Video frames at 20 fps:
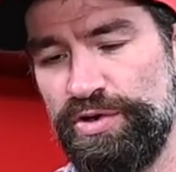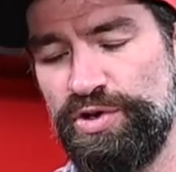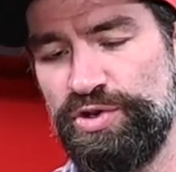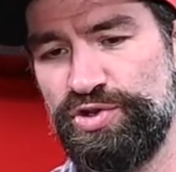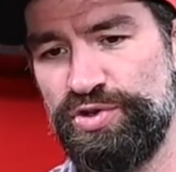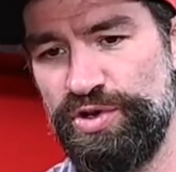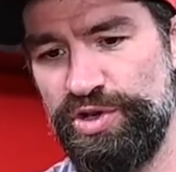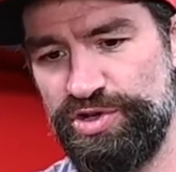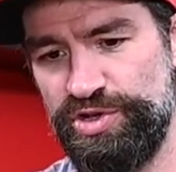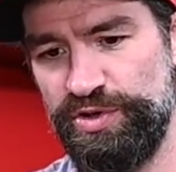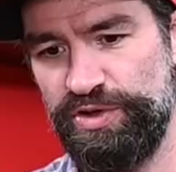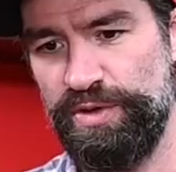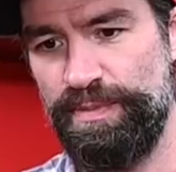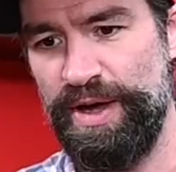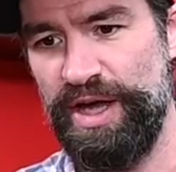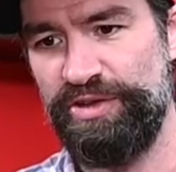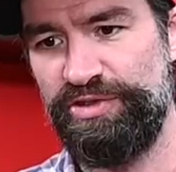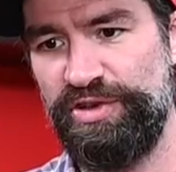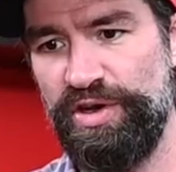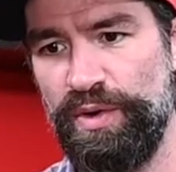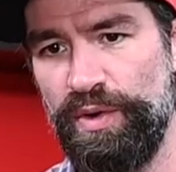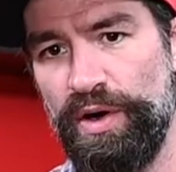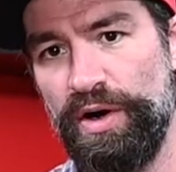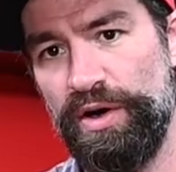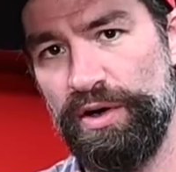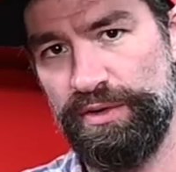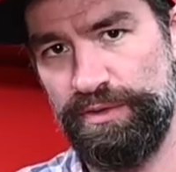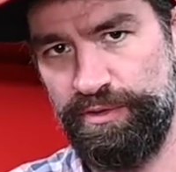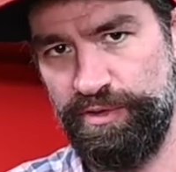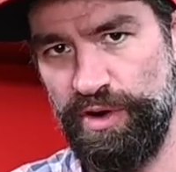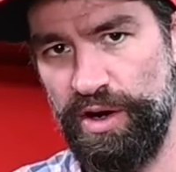your traditional Tabasco are